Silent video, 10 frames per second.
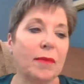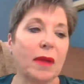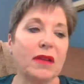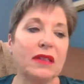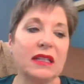
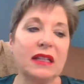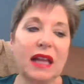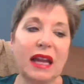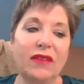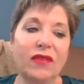Market
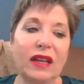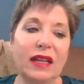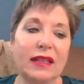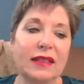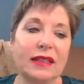decline
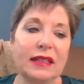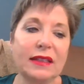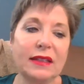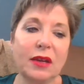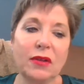phase
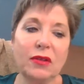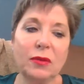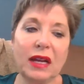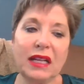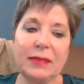is
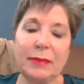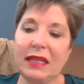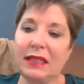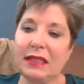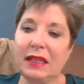characterized
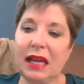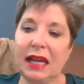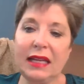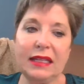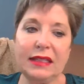by a
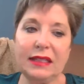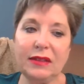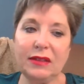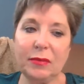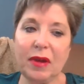decline in
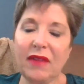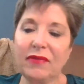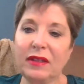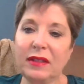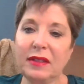sales and
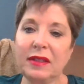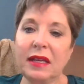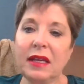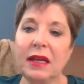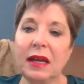profits.
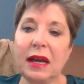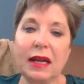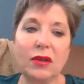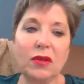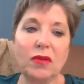
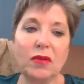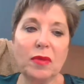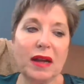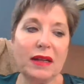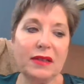New
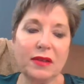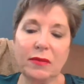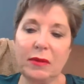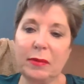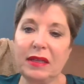products
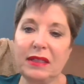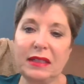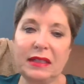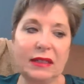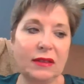start
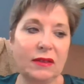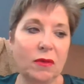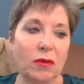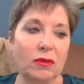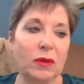replacing
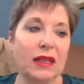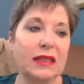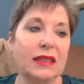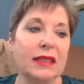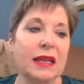old
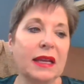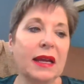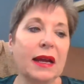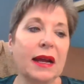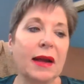ones.
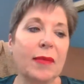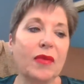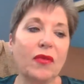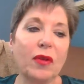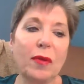
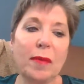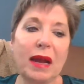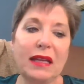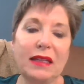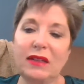The firm
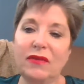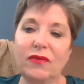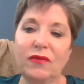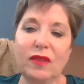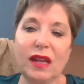might
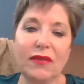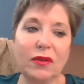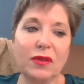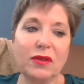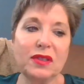
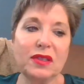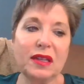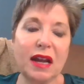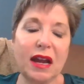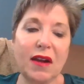divest,
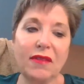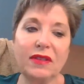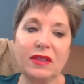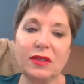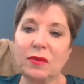
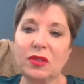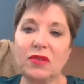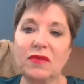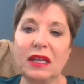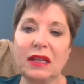harvest, or
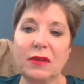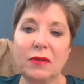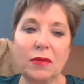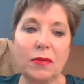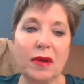rejuvenate the
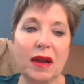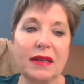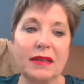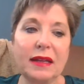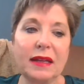old
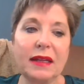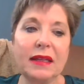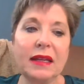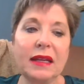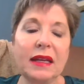product on it.